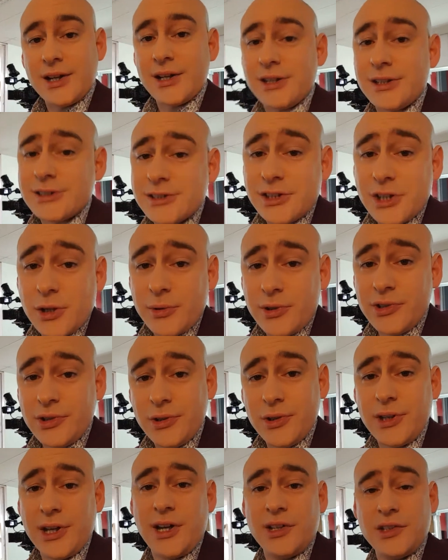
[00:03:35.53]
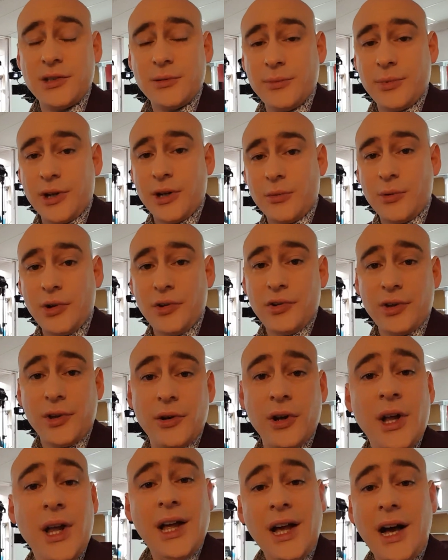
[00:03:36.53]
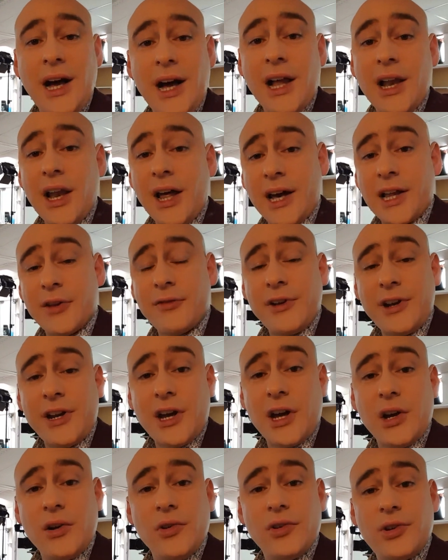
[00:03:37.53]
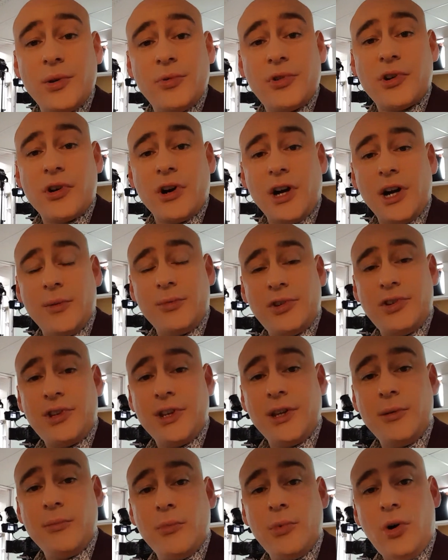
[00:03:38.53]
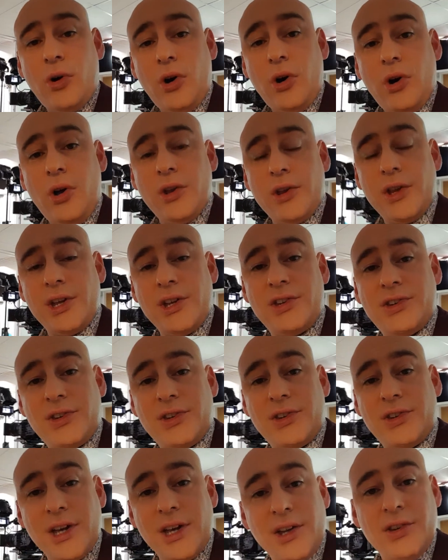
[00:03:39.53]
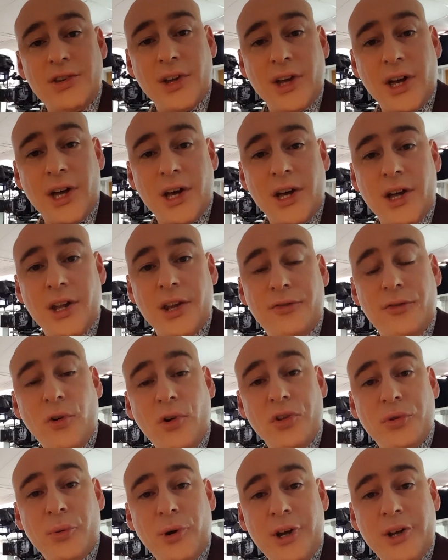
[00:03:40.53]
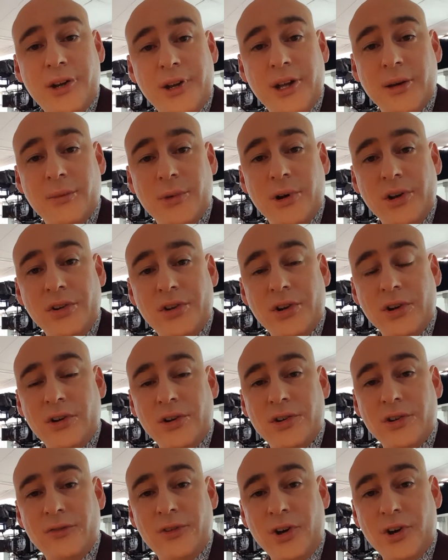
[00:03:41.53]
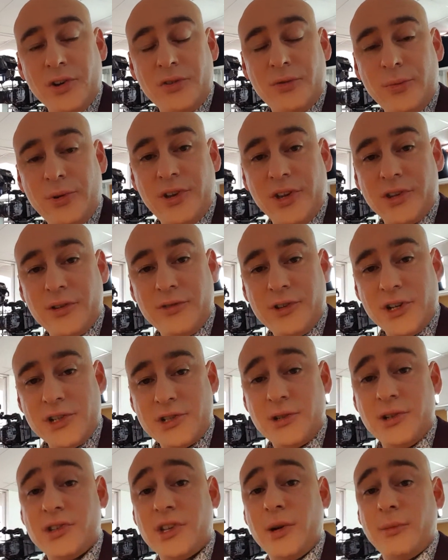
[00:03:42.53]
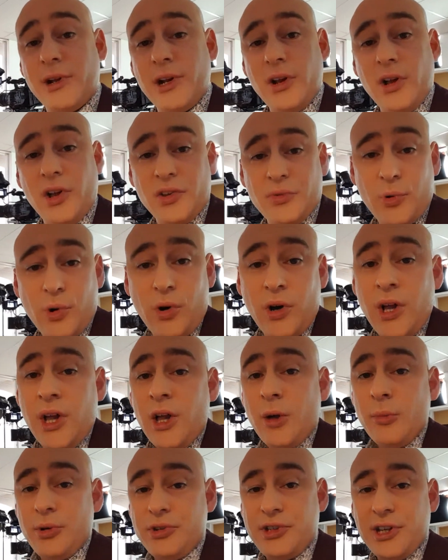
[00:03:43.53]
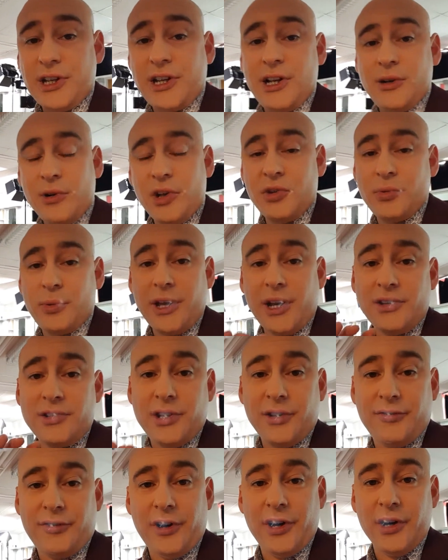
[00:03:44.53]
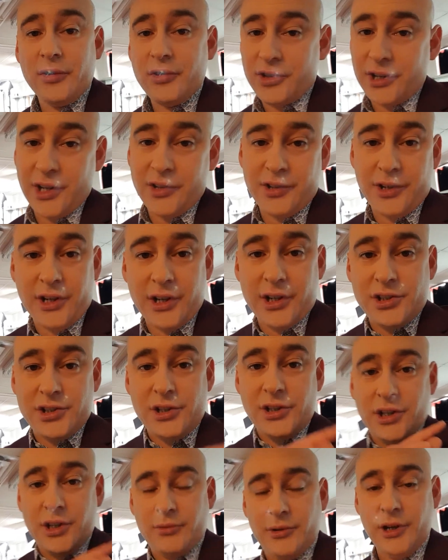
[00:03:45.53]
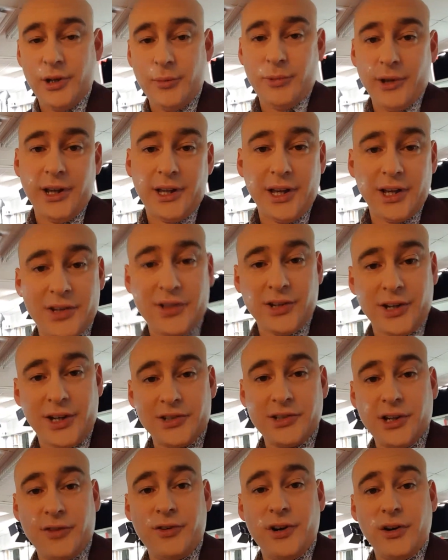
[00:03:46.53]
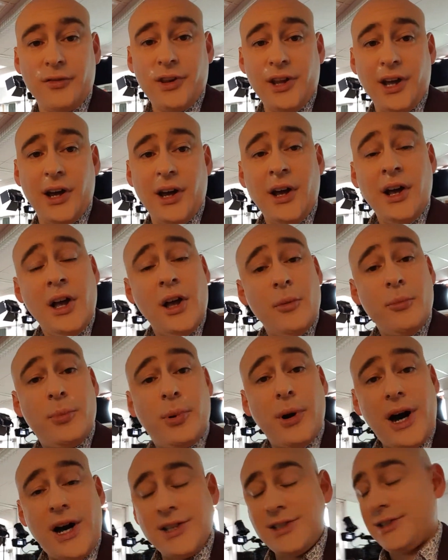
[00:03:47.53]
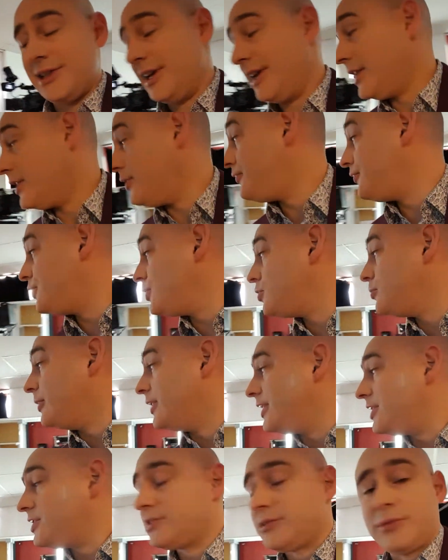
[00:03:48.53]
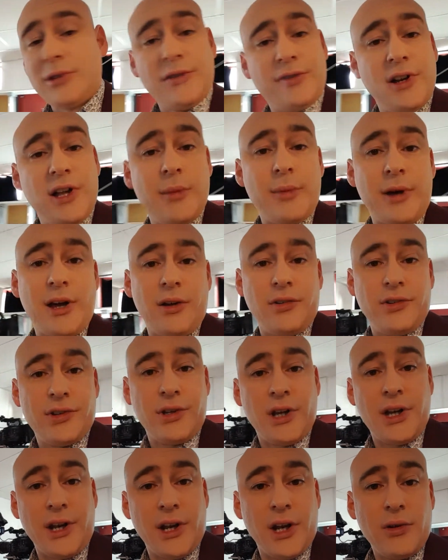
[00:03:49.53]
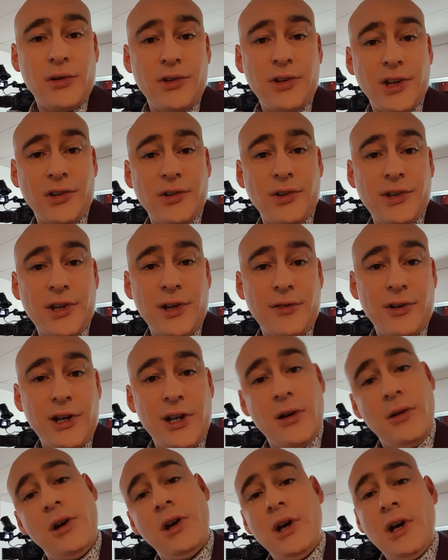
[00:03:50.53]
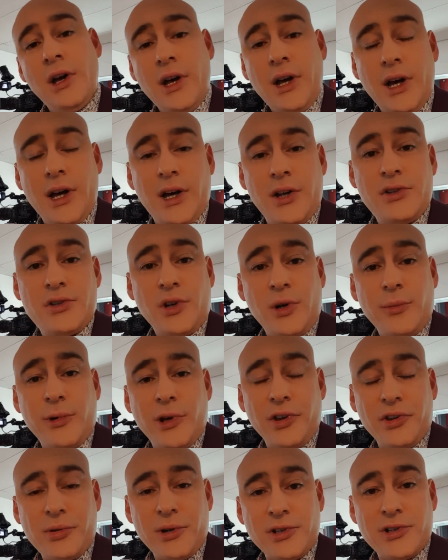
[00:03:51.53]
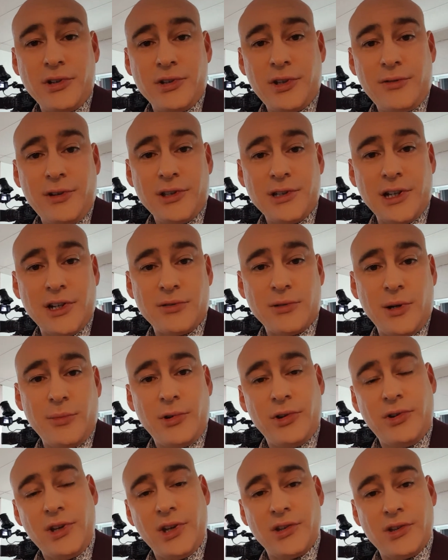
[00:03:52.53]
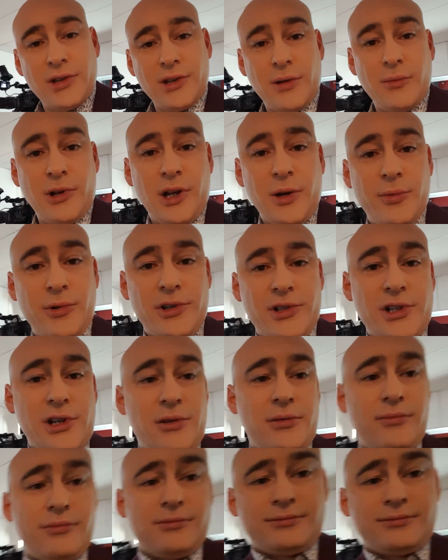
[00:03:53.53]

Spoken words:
Can't show it to you yet, but I will soon. Like the video, subscribe to see more. This is the 4th one in my series of vlogs from the Six Invitational. There's going to be lots more, particularly once we get into the finals days and I can show you the really big, exciting stuff over there. But in a few minutes, roughly about, 6 or 7 now, join me on twitch.tv/rainbow6 and we'll open the show.